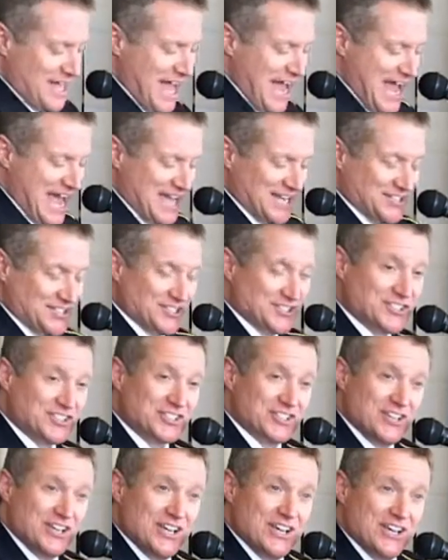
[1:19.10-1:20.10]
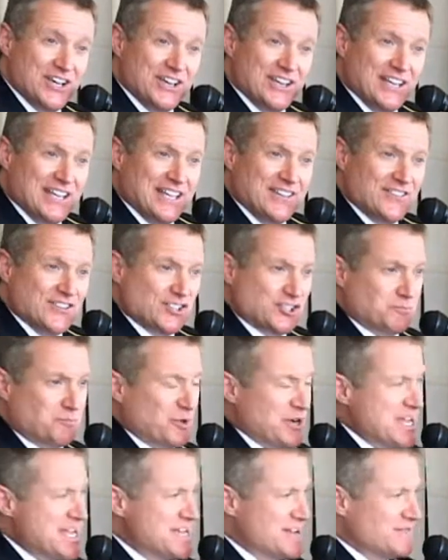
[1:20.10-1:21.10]
And in the
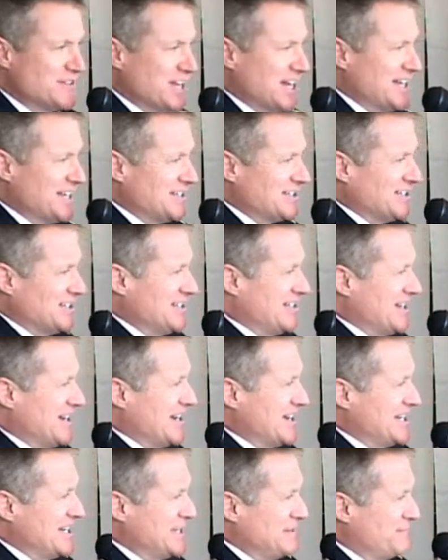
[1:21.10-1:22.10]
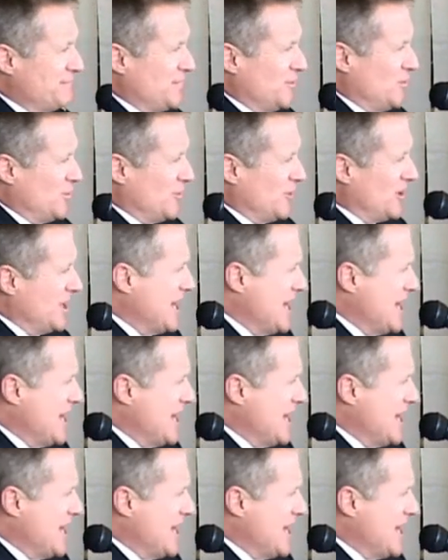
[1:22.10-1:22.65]
spring of 1994,